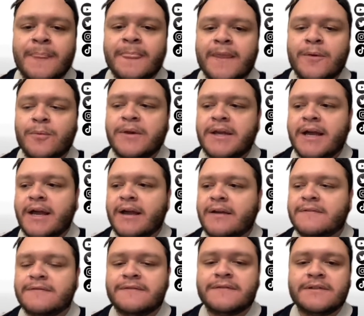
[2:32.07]
we
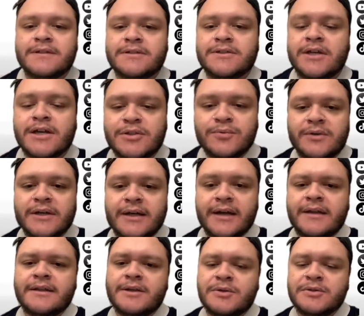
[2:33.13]
have Joshua
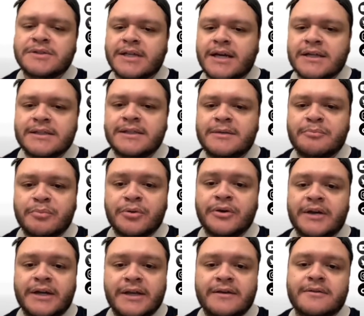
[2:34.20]
Kelley, who's actually
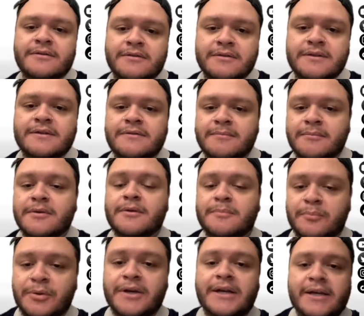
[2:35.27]
pretty,
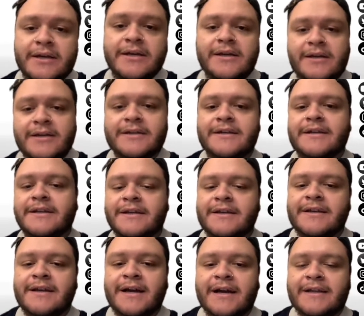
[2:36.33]
pretty good.
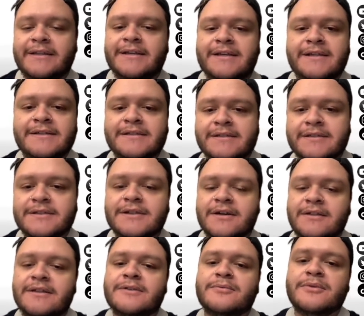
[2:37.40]
I think he's a
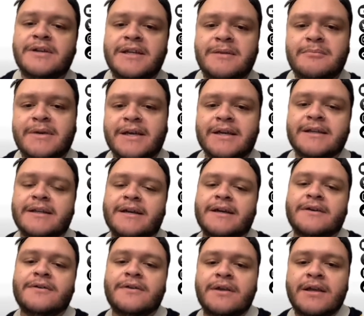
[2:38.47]
solid running back
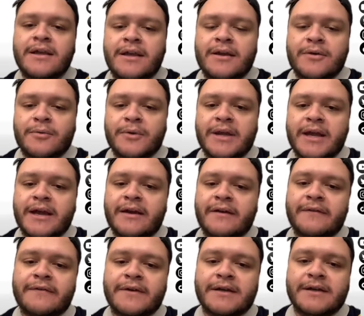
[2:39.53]
now. We
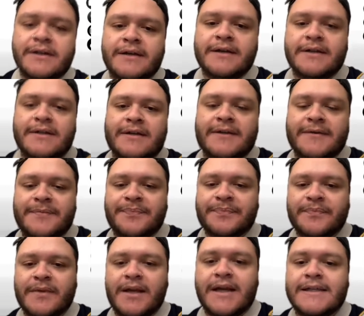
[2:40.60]
have. Uh,
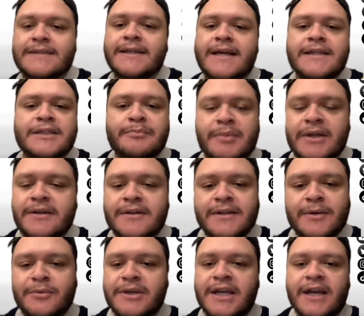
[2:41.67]
Isaiah Spiller
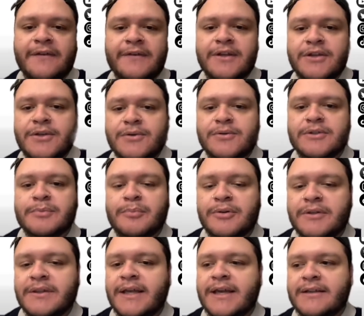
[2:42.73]
that we haven't used.
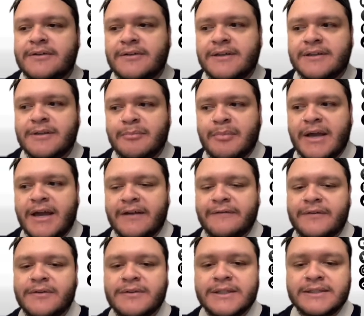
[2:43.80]
Put that dude in the
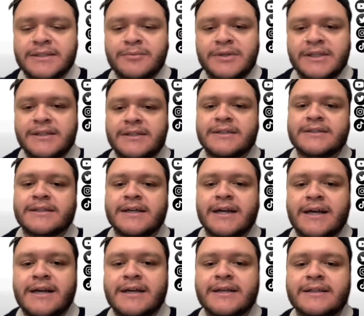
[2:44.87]
backfield. Let's see what he's
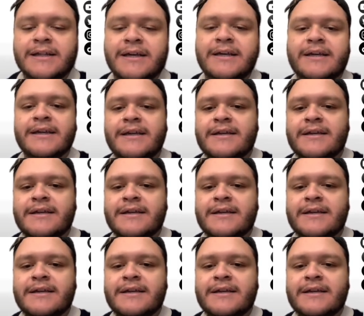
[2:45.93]
got. Like,